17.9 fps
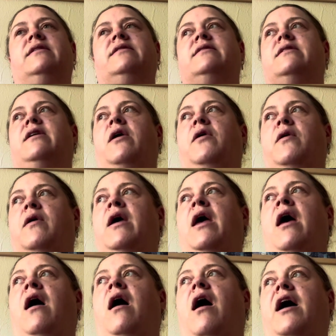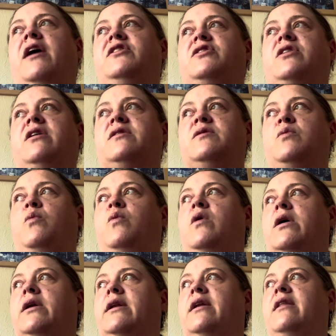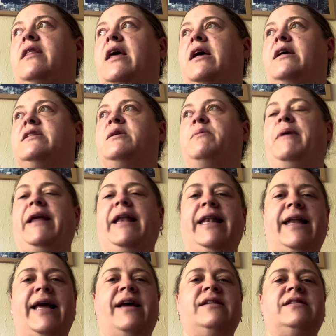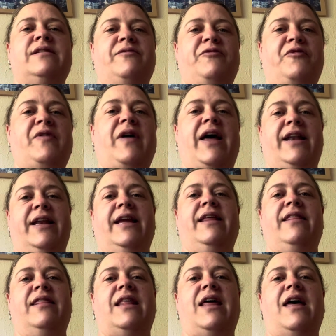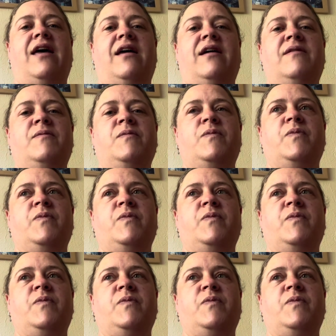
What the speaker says: So I just want there to be less fat in there